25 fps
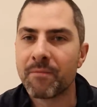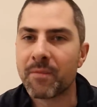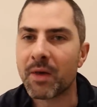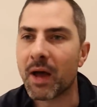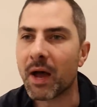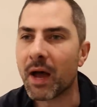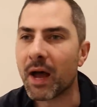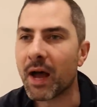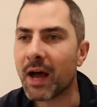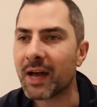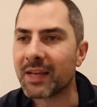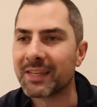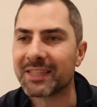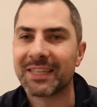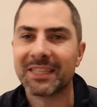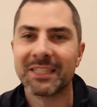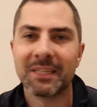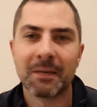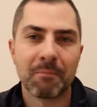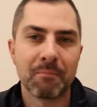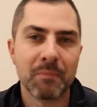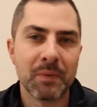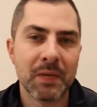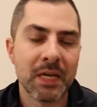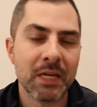Uh, since
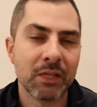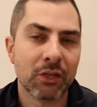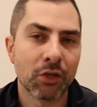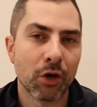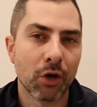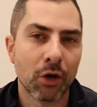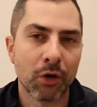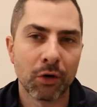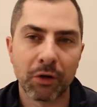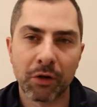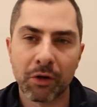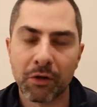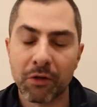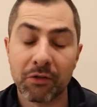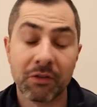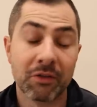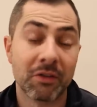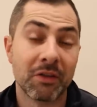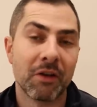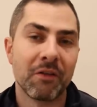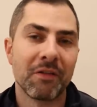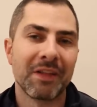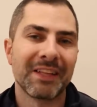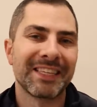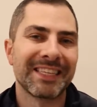it peaked earlier this
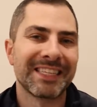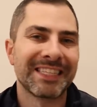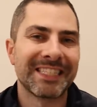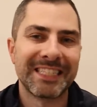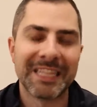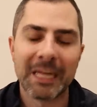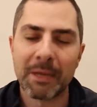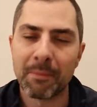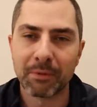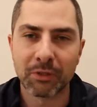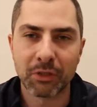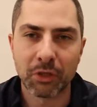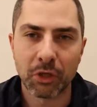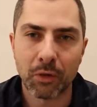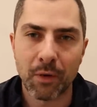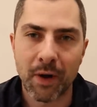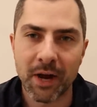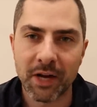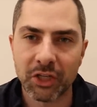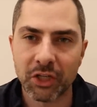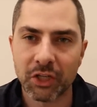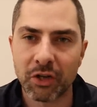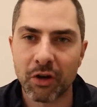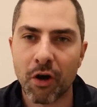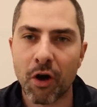year. That's the steepest
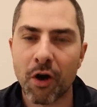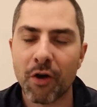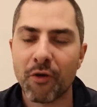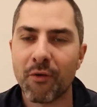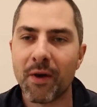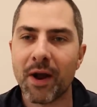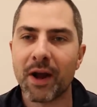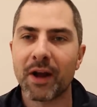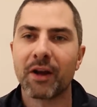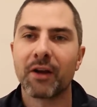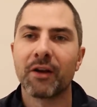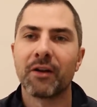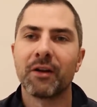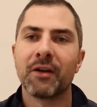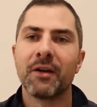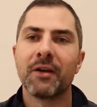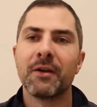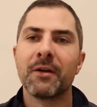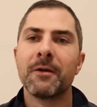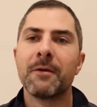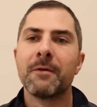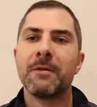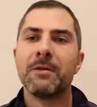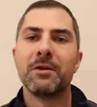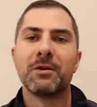correction on record,
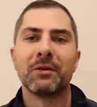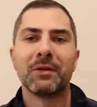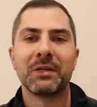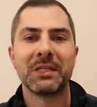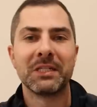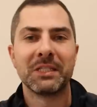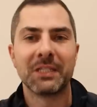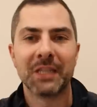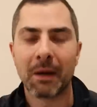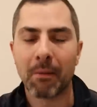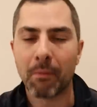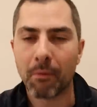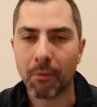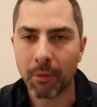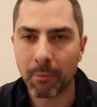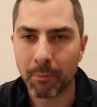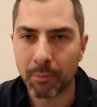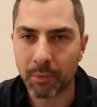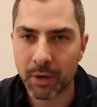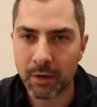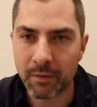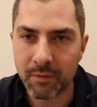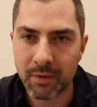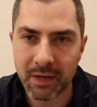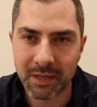nearly double the
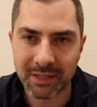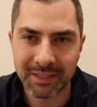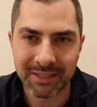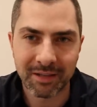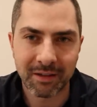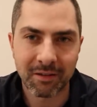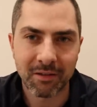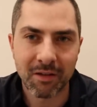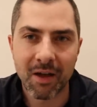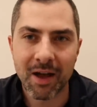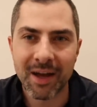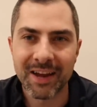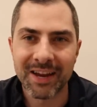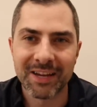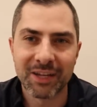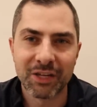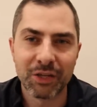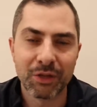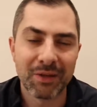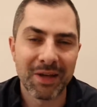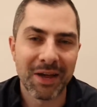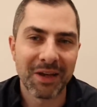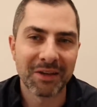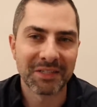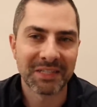previous decline in
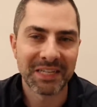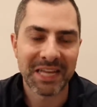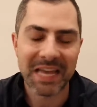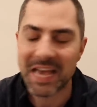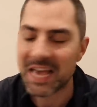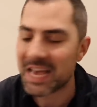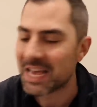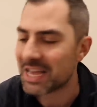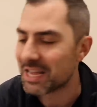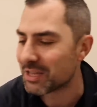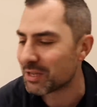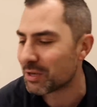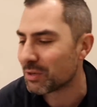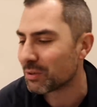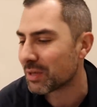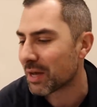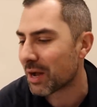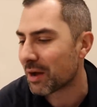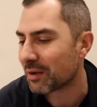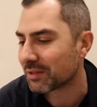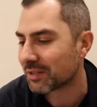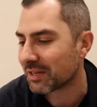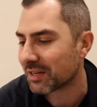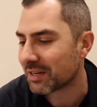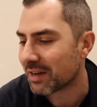2008,
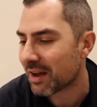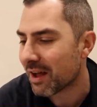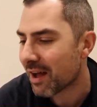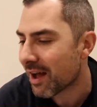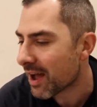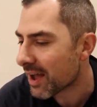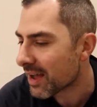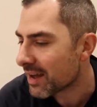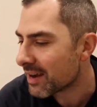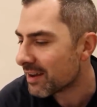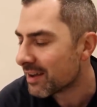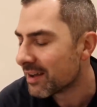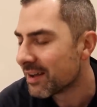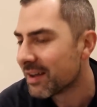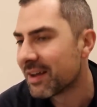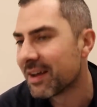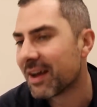2009.